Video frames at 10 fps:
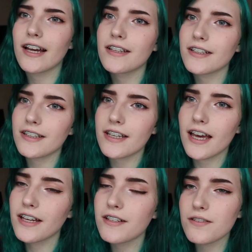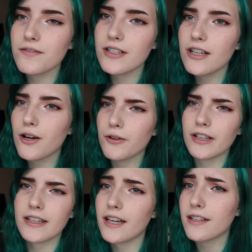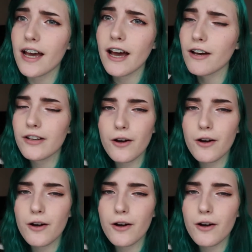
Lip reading: and then at the end of the video, or like the end half,